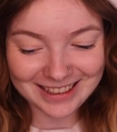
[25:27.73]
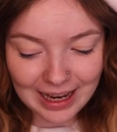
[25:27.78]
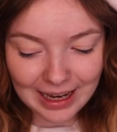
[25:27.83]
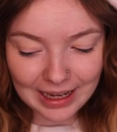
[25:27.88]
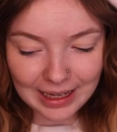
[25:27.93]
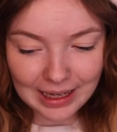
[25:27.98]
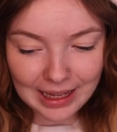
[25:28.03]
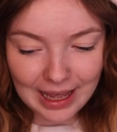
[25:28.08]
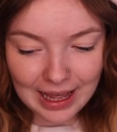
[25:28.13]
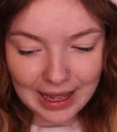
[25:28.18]

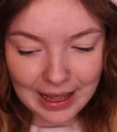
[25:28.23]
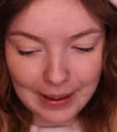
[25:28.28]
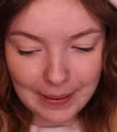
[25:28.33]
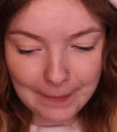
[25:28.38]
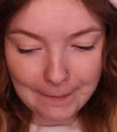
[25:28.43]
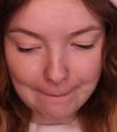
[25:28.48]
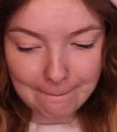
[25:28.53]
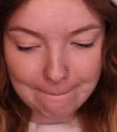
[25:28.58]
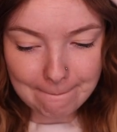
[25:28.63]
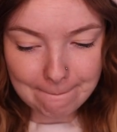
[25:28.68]
I
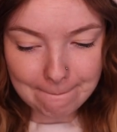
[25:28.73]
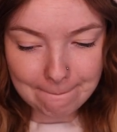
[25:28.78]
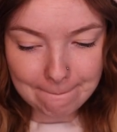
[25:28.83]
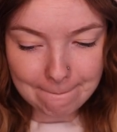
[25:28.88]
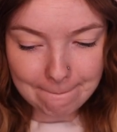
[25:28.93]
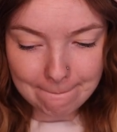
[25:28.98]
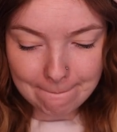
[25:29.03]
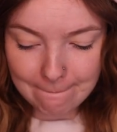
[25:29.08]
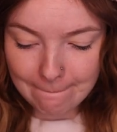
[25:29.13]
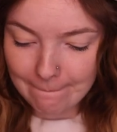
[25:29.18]
am
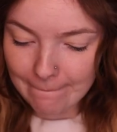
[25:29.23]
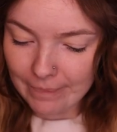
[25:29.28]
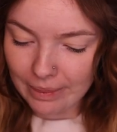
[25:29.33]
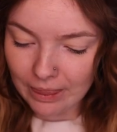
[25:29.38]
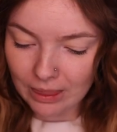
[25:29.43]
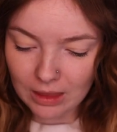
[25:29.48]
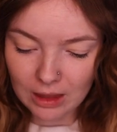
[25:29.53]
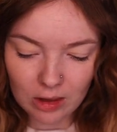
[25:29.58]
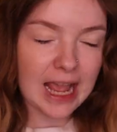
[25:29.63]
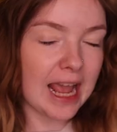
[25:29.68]

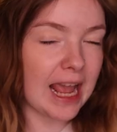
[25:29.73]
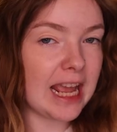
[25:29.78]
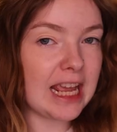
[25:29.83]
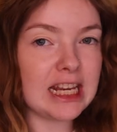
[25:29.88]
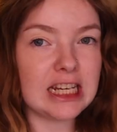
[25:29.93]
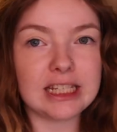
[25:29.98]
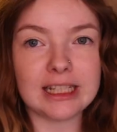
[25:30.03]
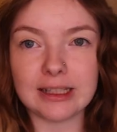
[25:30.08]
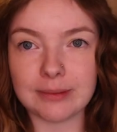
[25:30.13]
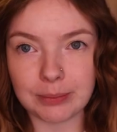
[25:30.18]

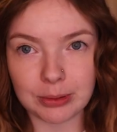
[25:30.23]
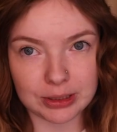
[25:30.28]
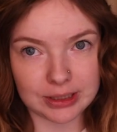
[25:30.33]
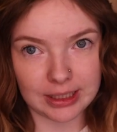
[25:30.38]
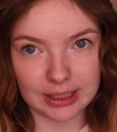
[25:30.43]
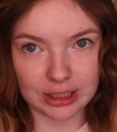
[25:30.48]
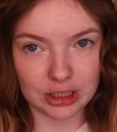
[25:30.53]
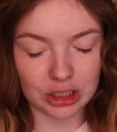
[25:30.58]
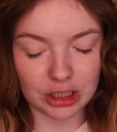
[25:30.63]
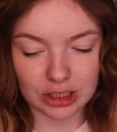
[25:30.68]

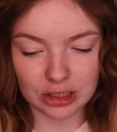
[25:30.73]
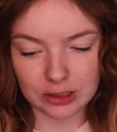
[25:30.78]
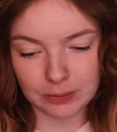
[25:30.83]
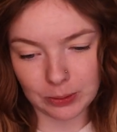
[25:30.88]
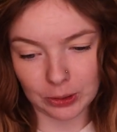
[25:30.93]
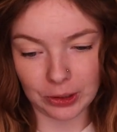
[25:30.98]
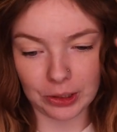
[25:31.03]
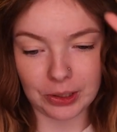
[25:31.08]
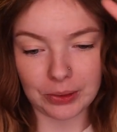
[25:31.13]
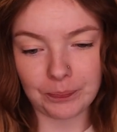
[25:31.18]
18% into this
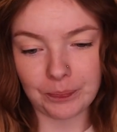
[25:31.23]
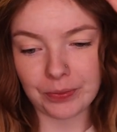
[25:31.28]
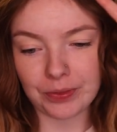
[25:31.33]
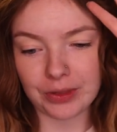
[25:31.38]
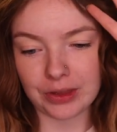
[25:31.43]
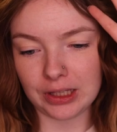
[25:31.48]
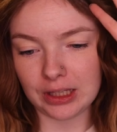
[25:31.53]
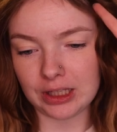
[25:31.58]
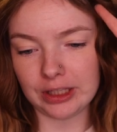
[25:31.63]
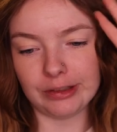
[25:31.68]
book,
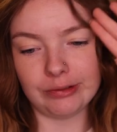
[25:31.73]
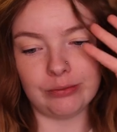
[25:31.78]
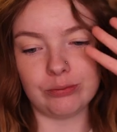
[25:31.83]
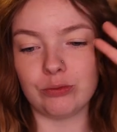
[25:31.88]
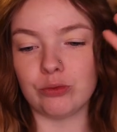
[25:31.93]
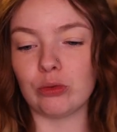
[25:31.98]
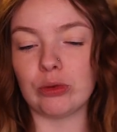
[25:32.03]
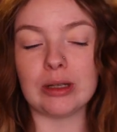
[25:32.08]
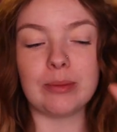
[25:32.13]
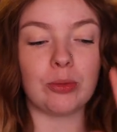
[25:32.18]
The
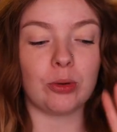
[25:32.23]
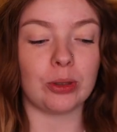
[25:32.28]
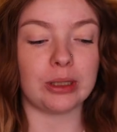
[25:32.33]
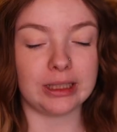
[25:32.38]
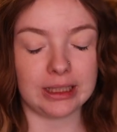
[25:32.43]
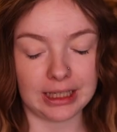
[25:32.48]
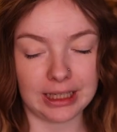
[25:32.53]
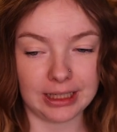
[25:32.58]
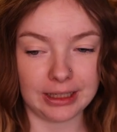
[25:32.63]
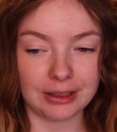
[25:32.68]

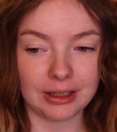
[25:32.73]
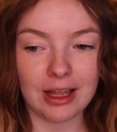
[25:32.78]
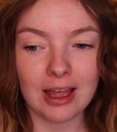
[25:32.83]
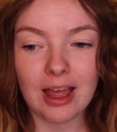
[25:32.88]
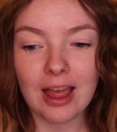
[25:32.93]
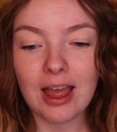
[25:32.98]
Reborn King.